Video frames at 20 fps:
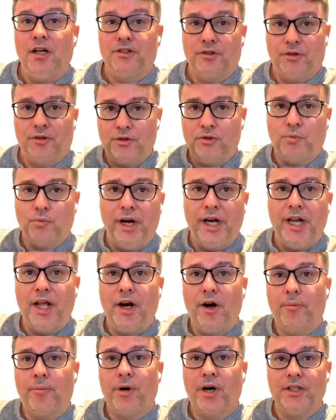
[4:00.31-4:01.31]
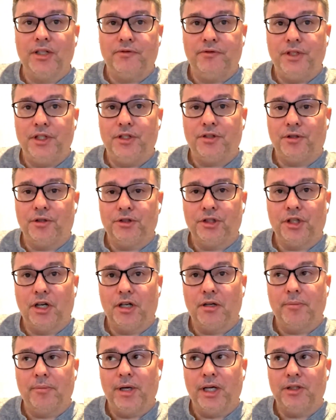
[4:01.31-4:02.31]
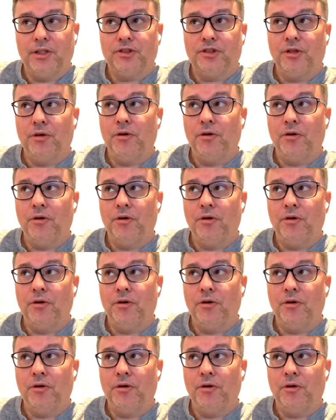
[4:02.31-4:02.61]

Uh, so there's one enterprise feature I'll talk about.